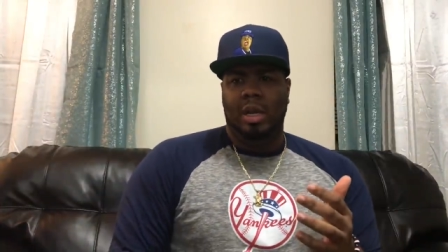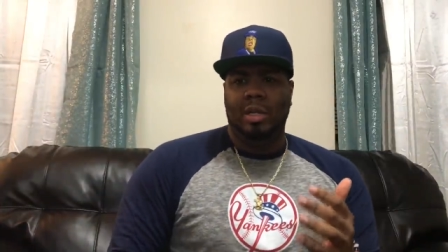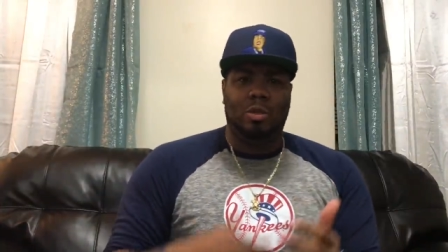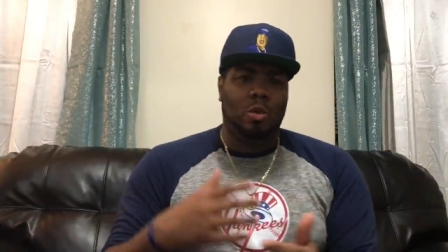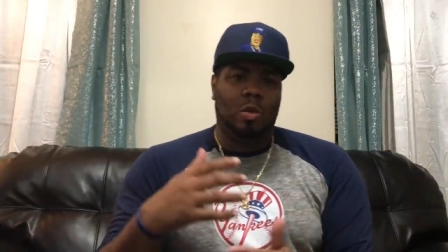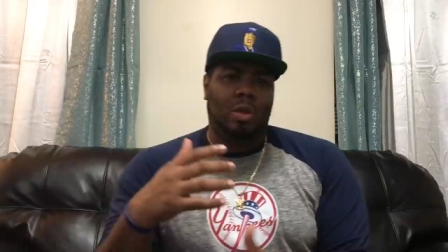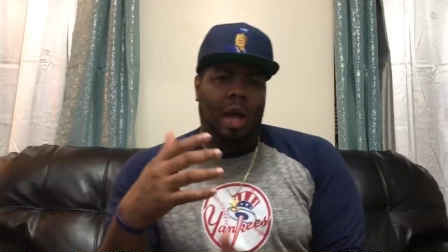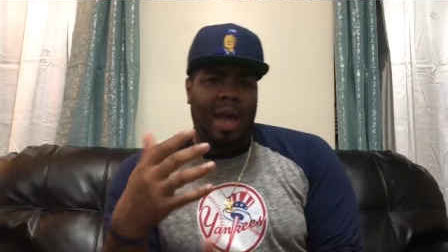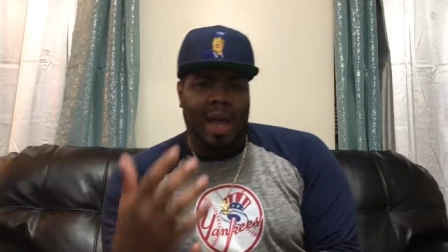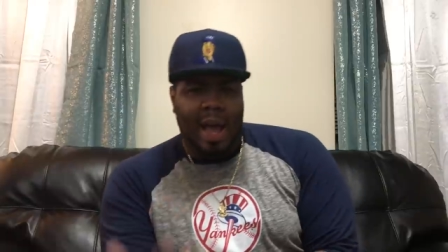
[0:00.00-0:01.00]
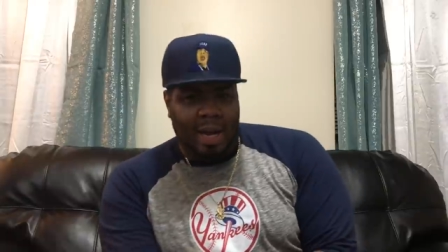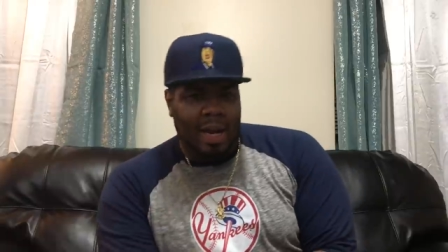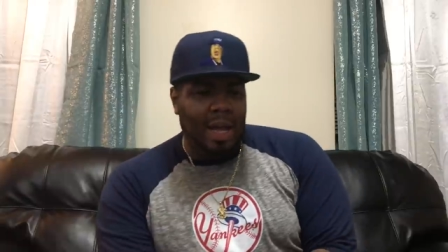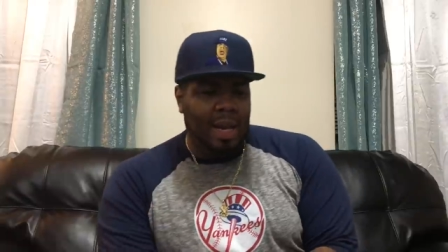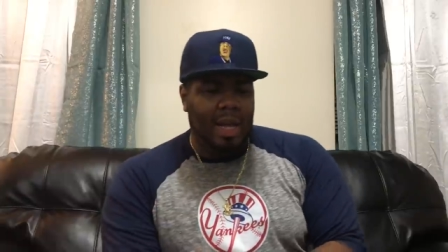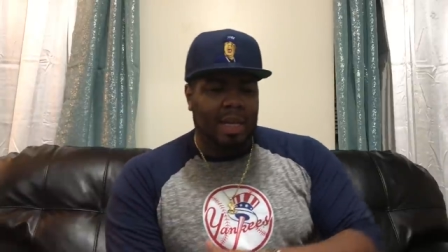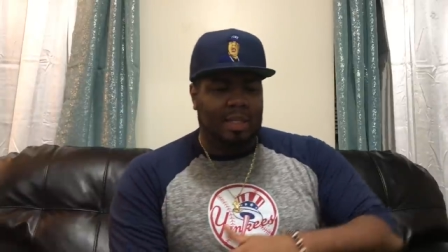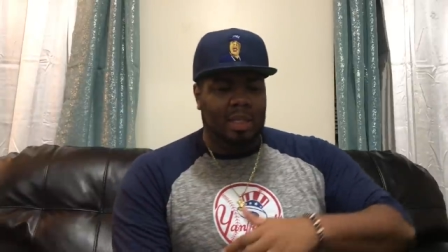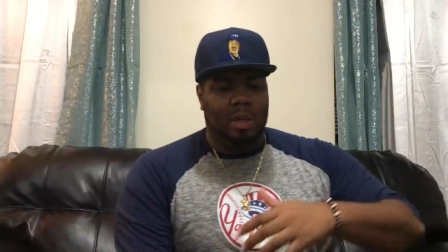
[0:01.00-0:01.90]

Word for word: in tune with uh, analytics.